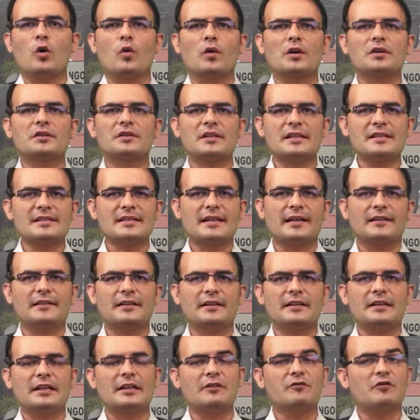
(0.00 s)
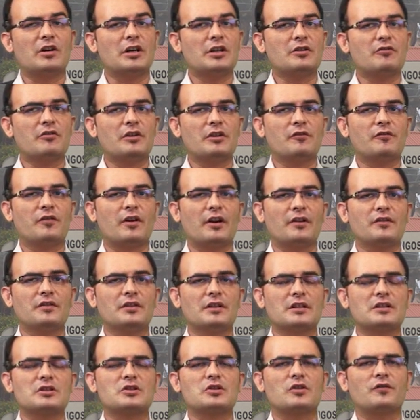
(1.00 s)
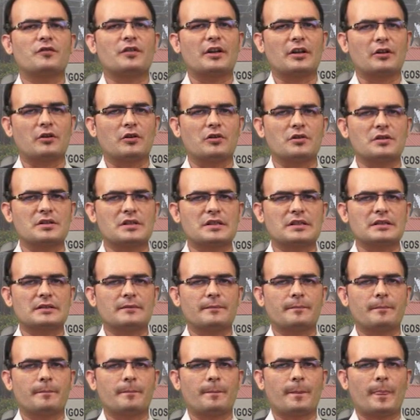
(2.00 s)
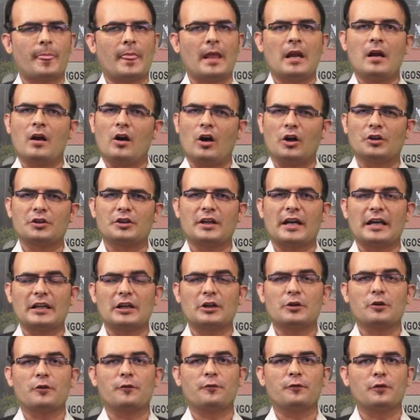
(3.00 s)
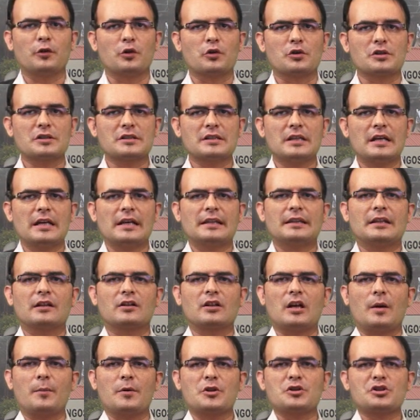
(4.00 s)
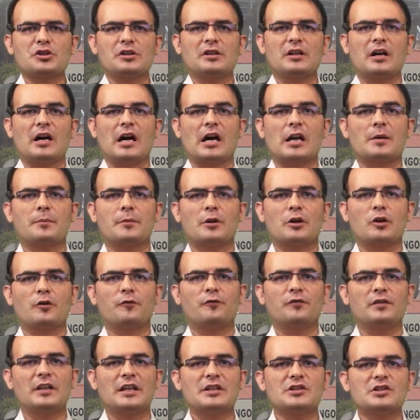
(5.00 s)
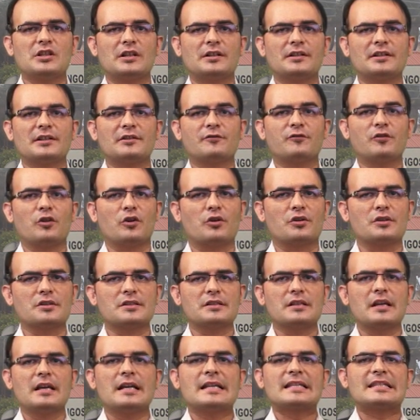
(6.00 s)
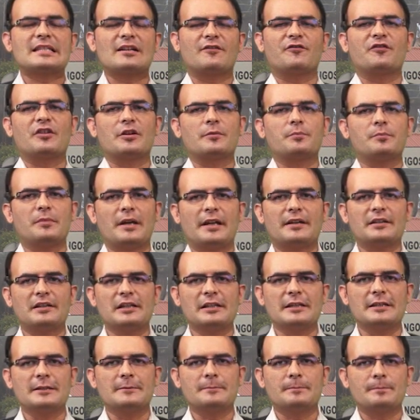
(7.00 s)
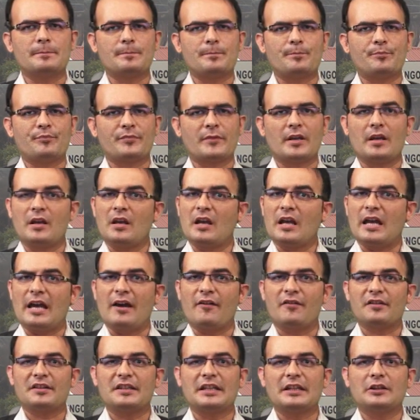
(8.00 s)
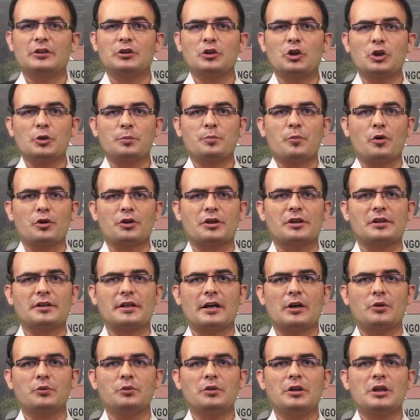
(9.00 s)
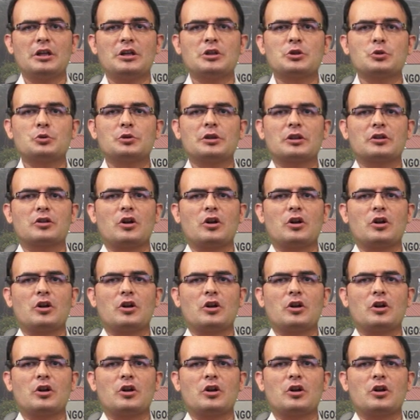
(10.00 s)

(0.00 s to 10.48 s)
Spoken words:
over this island in 125 years of records. On the island of Flores, the commercial harbor of Leisure de Flores suffered badly. Everything not bottled down to the